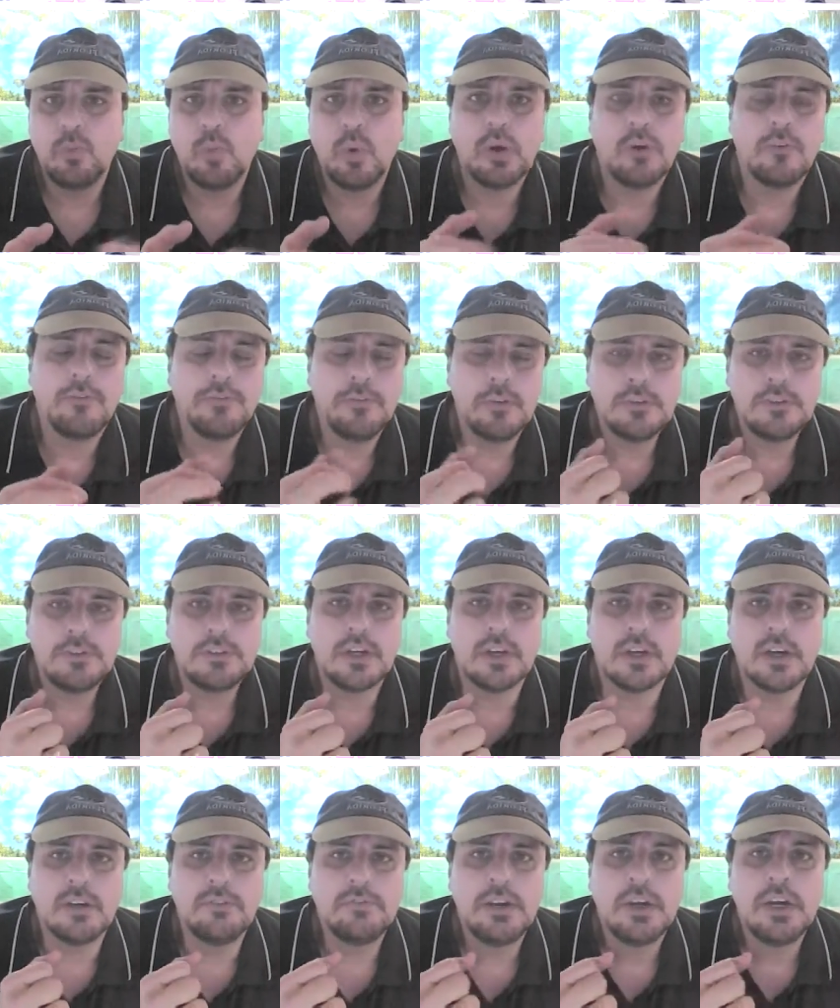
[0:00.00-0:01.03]
Well, first
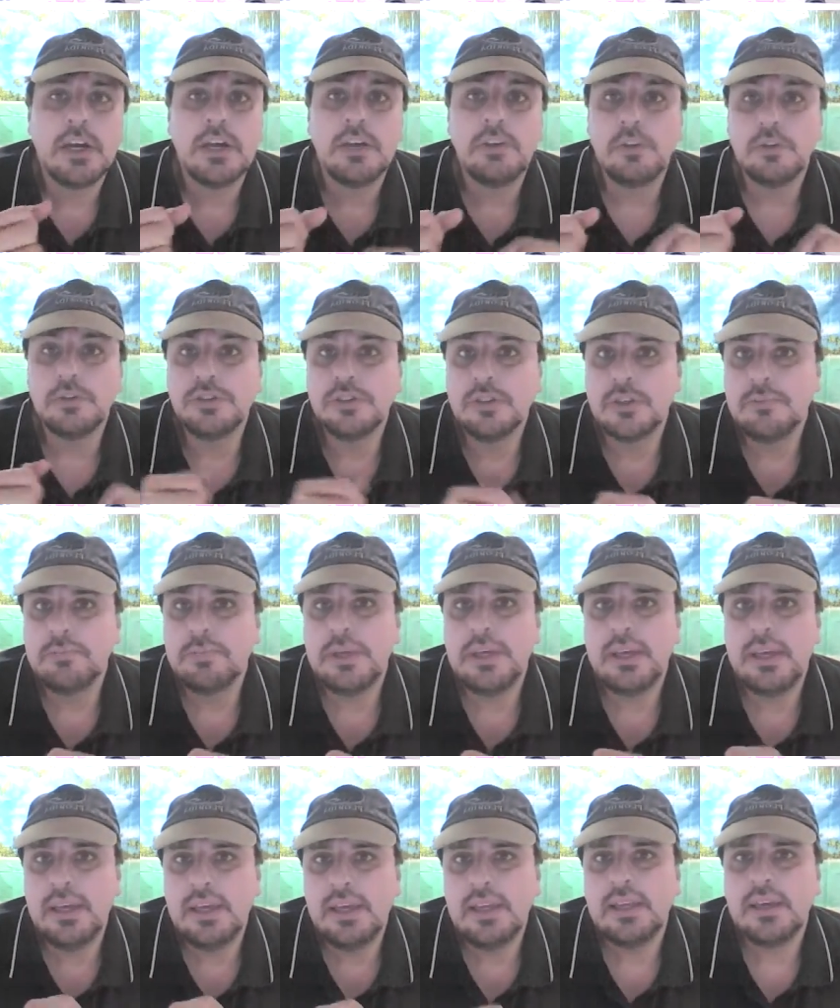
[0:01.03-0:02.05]
off, you should be
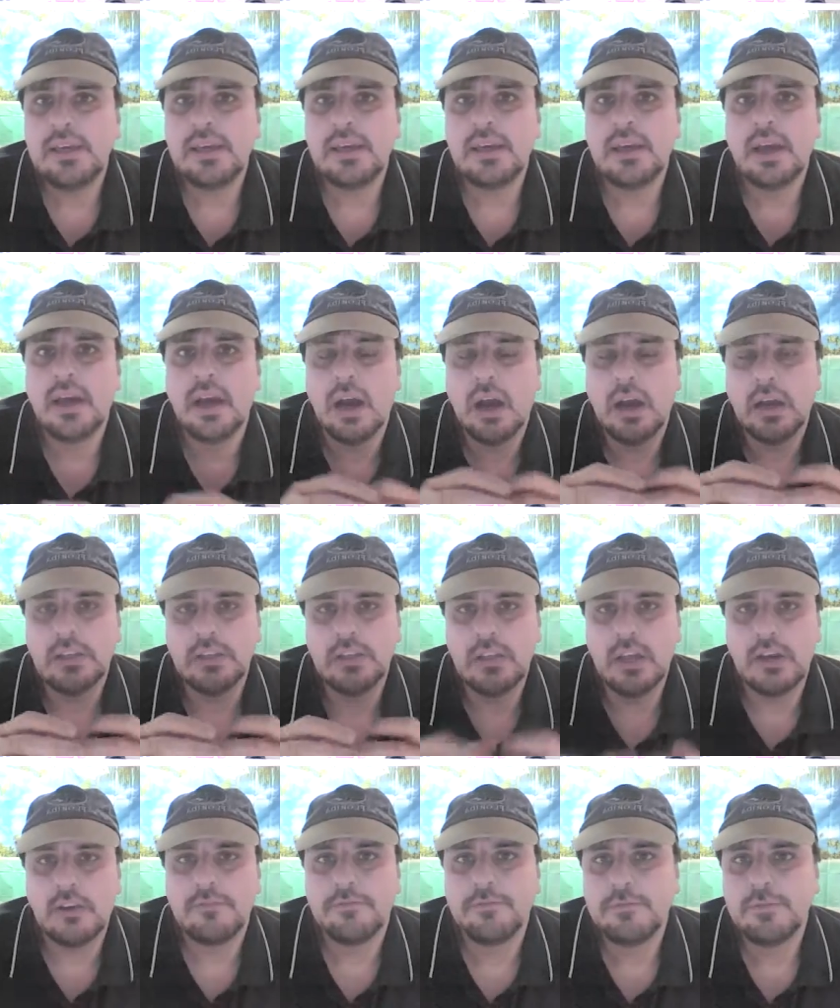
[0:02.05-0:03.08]
eating
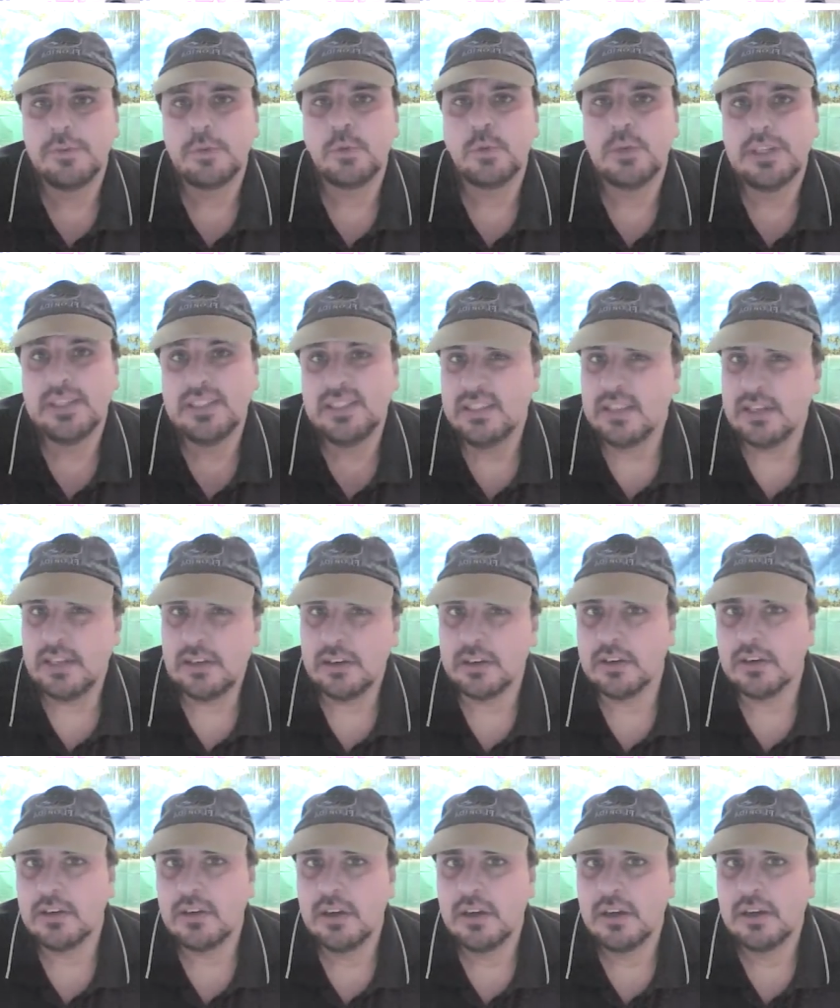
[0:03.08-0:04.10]
enough food at
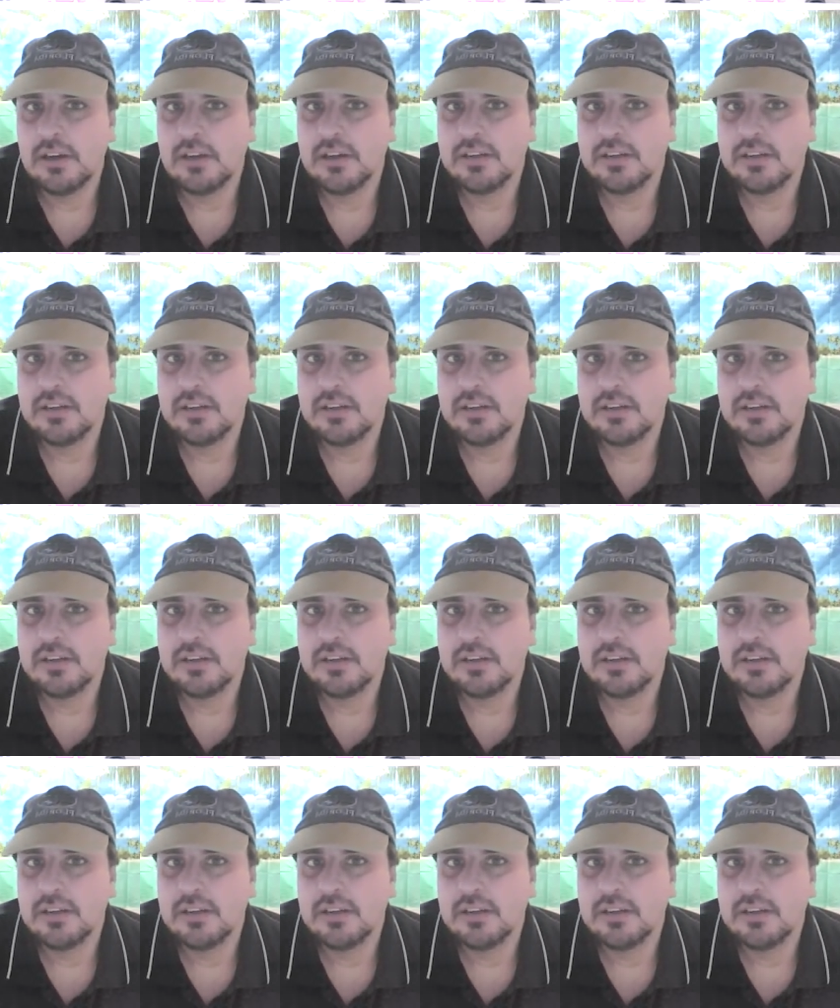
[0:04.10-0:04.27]
dinner